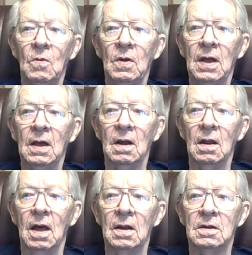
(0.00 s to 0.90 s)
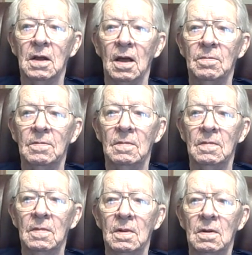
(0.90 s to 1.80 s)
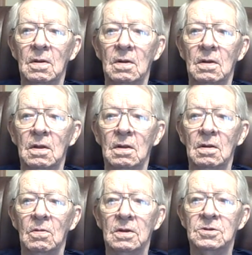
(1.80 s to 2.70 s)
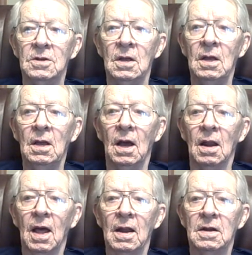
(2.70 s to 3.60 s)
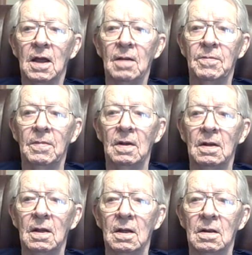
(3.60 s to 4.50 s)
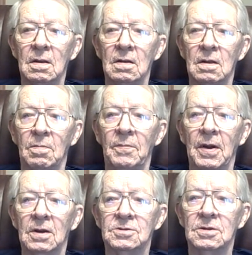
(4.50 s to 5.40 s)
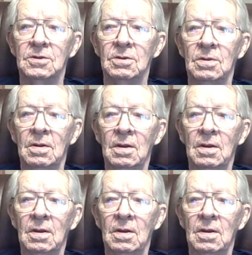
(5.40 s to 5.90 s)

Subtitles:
We had a linotype, in which a linotype, in comparison to